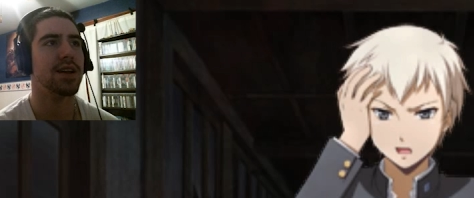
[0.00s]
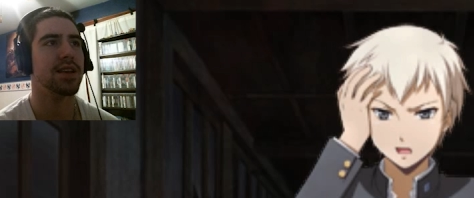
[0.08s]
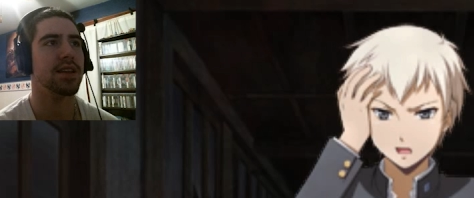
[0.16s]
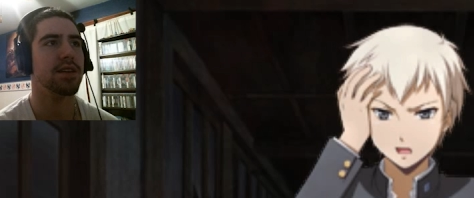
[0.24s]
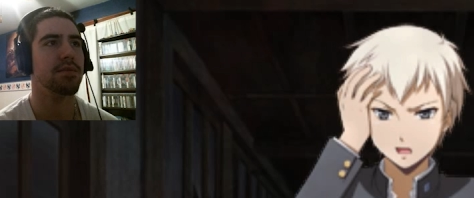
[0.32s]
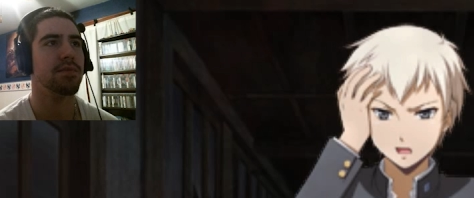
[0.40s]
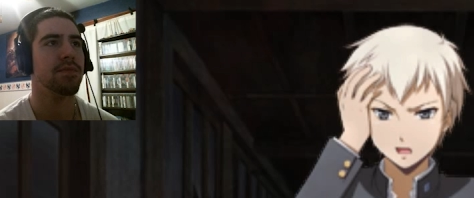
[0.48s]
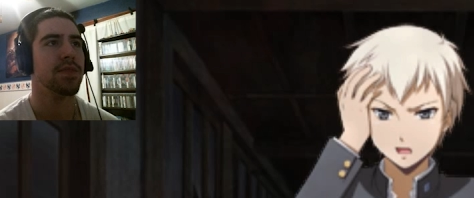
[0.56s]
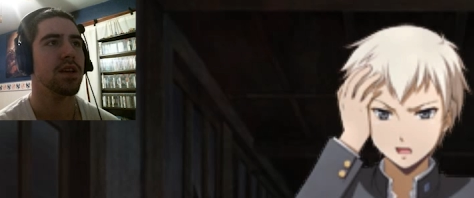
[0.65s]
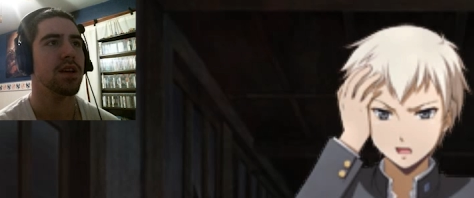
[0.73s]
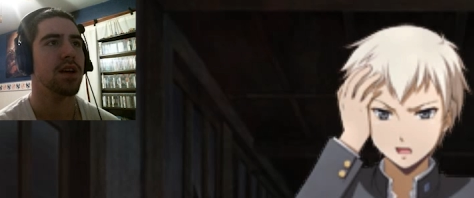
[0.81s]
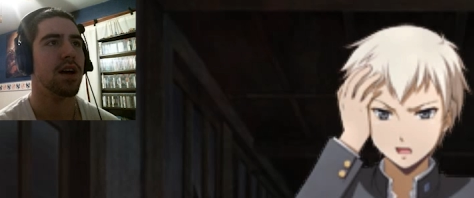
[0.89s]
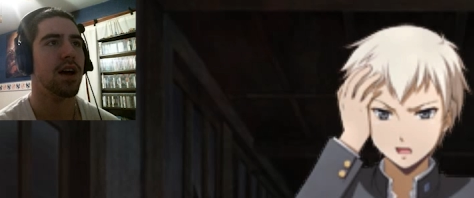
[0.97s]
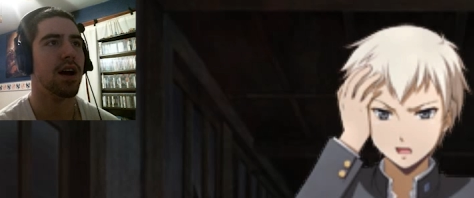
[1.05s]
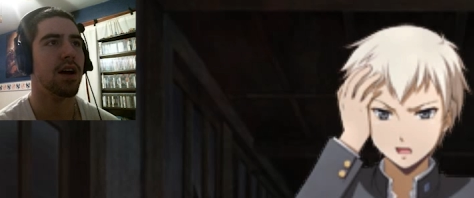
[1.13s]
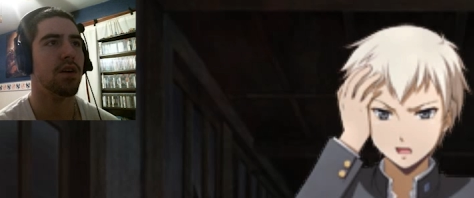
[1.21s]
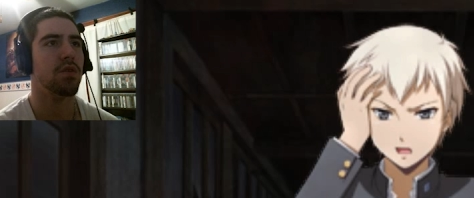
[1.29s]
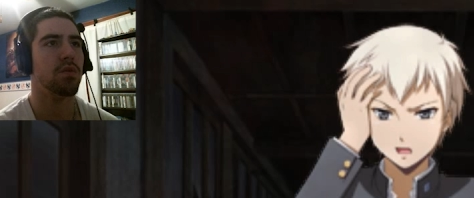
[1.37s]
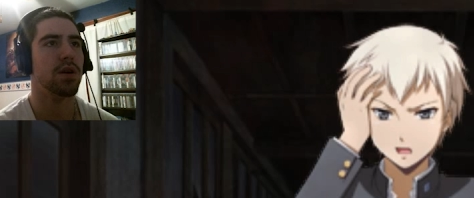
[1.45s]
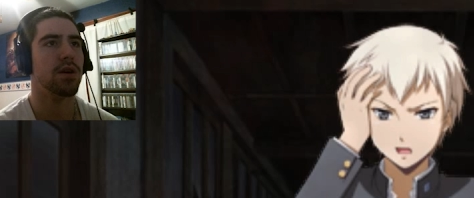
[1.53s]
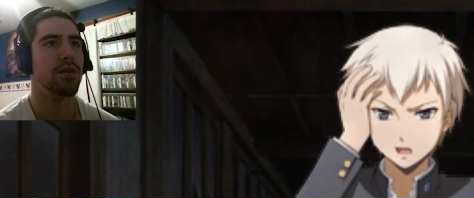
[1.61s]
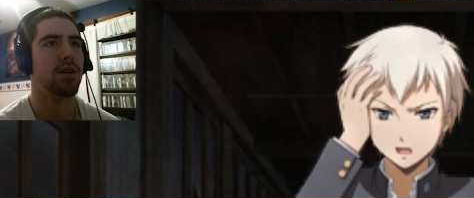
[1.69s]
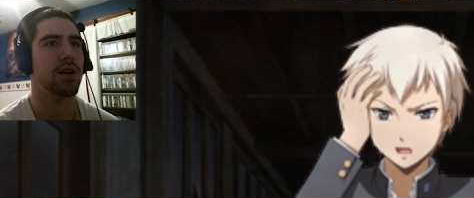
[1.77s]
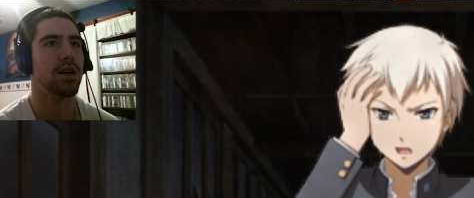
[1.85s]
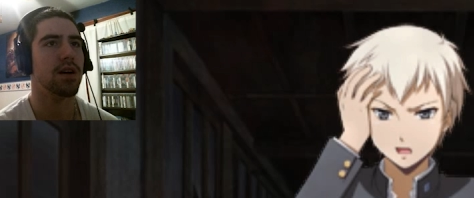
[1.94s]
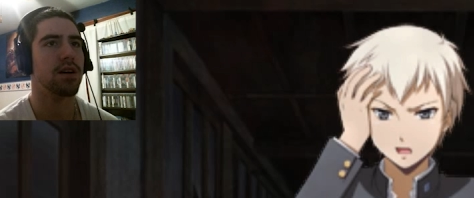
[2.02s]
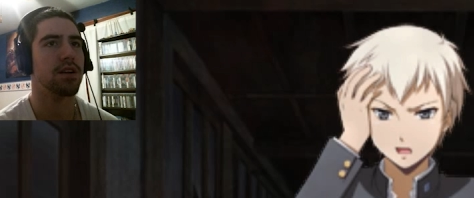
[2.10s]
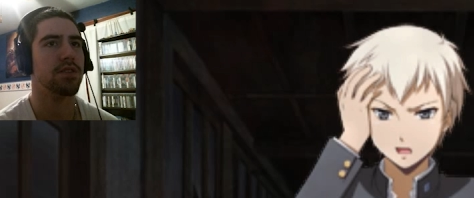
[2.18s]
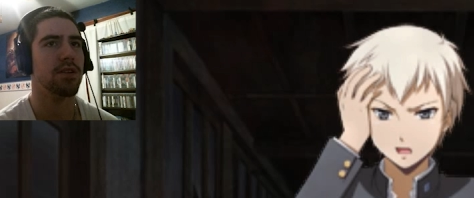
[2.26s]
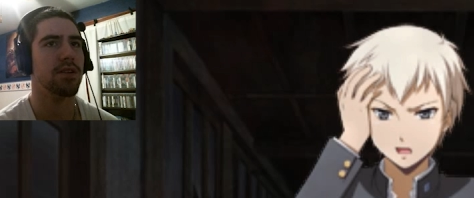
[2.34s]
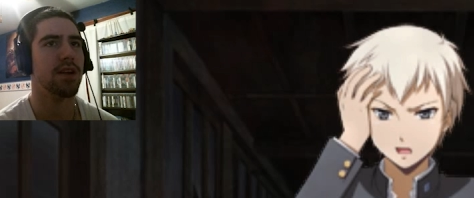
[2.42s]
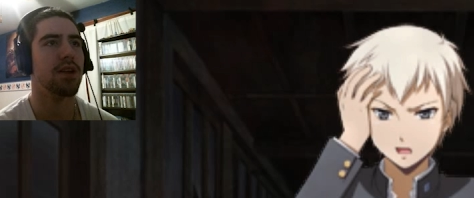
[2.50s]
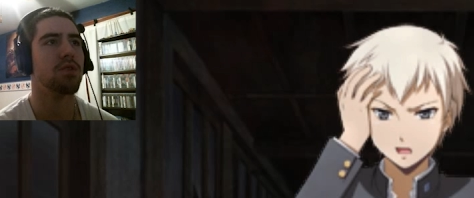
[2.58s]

Speaker 1: him. Ah, well, uh, considering how